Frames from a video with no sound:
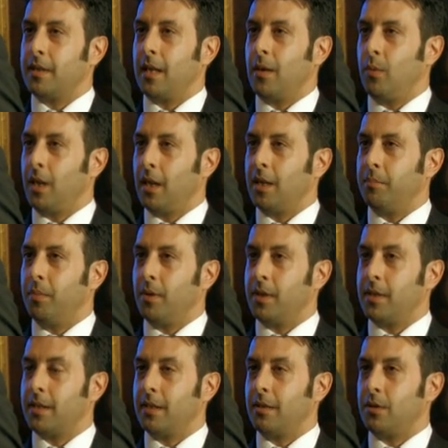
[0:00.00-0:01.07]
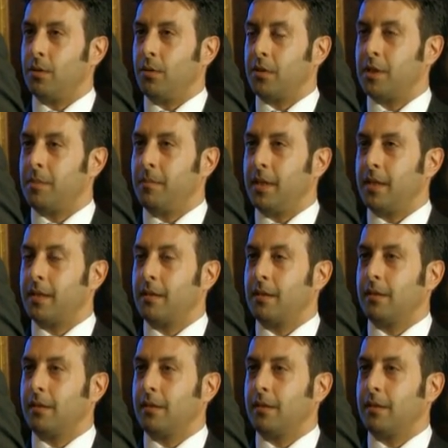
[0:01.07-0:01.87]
that Willard Boyle and George Smith